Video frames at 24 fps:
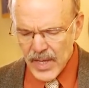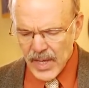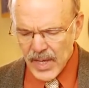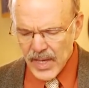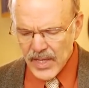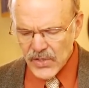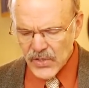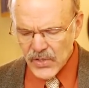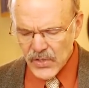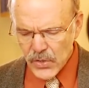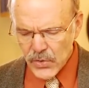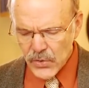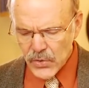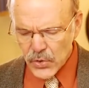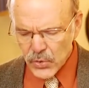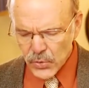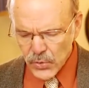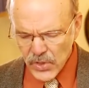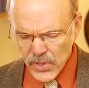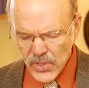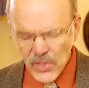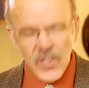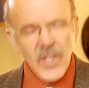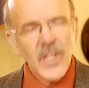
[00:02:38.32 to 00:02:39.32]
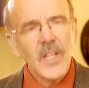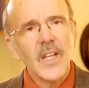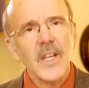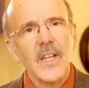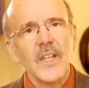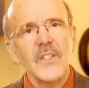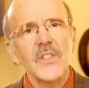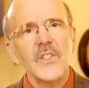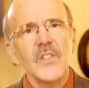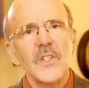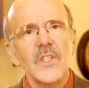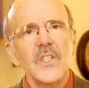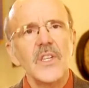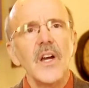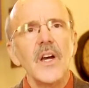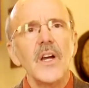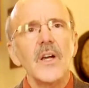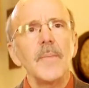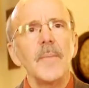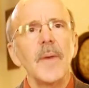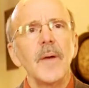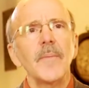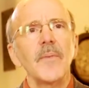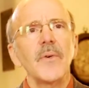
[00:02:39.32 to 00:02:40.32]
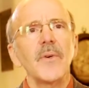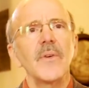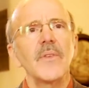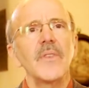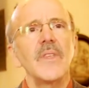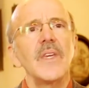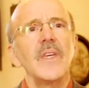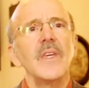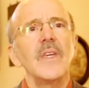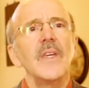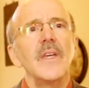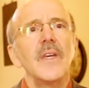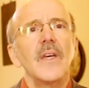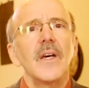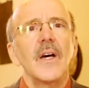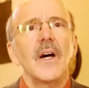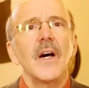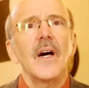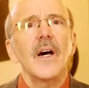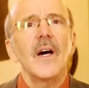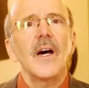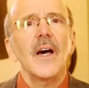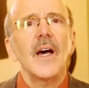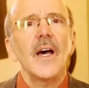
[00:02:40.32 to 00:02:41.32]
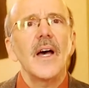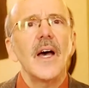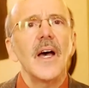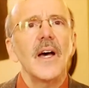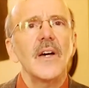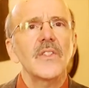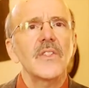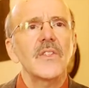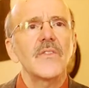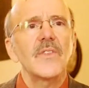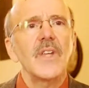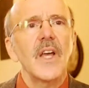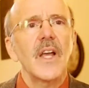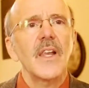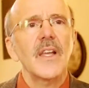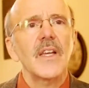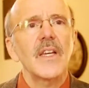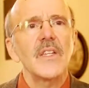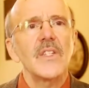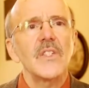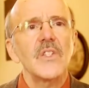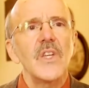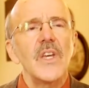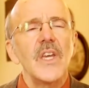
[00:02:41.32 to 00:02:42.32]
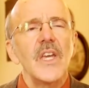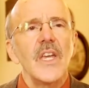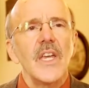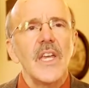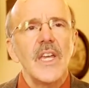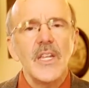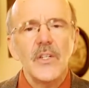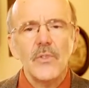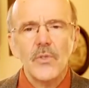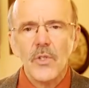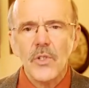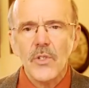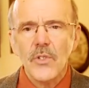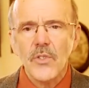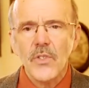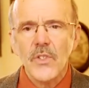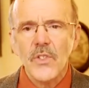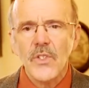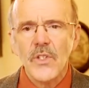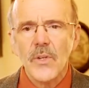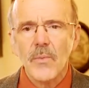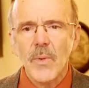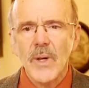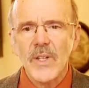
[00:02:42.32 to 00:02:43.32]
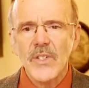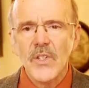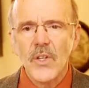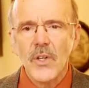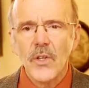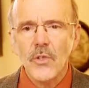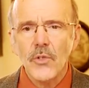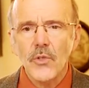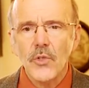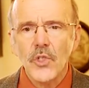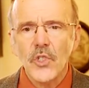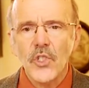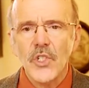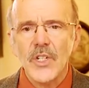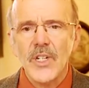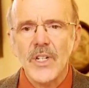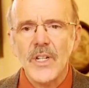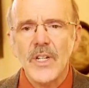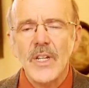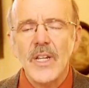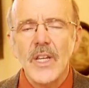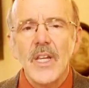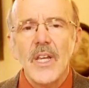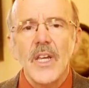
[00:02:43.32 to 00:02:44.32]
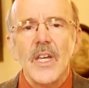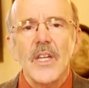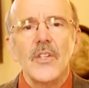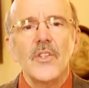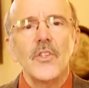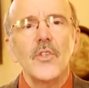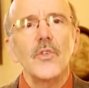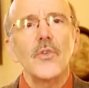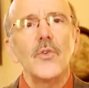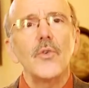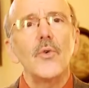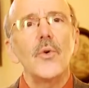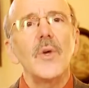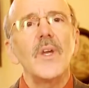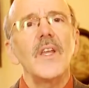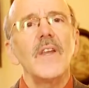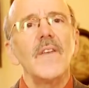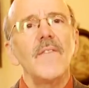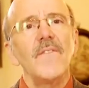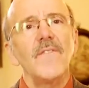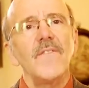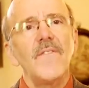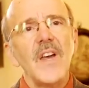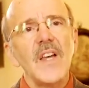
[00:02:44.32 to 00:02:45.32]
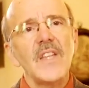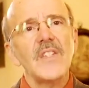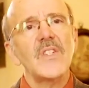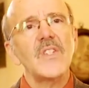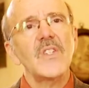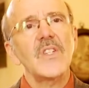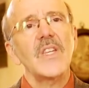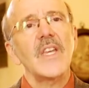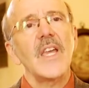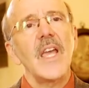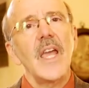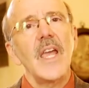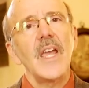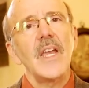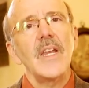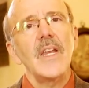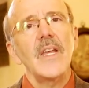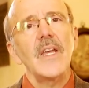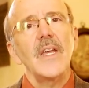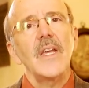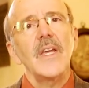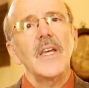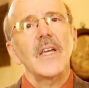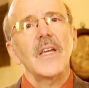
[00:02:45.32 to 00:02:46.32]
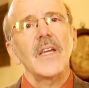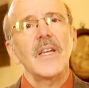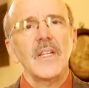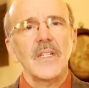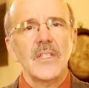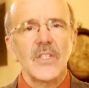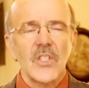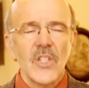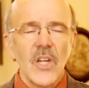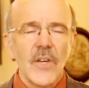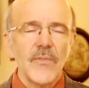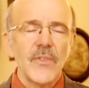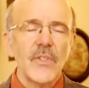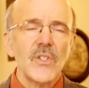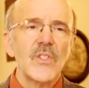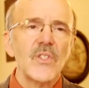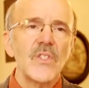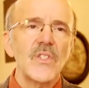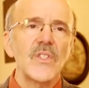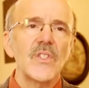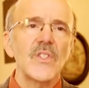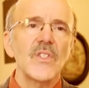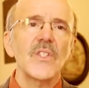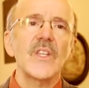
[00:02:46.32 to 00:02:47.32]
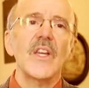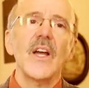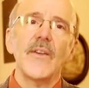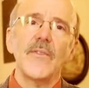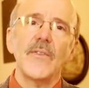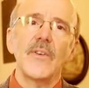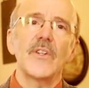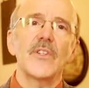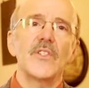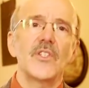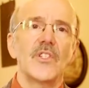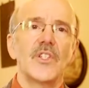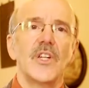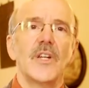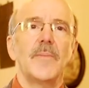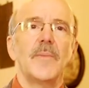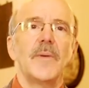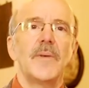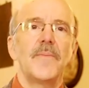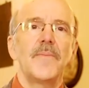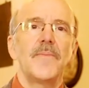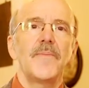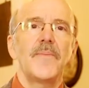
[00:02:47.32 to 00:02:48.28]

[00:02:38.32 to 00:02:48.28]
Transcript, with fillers: And so George Nicholas, a young member of the House of Delegates, introduces a resolution to investigate Jefferson's governorship.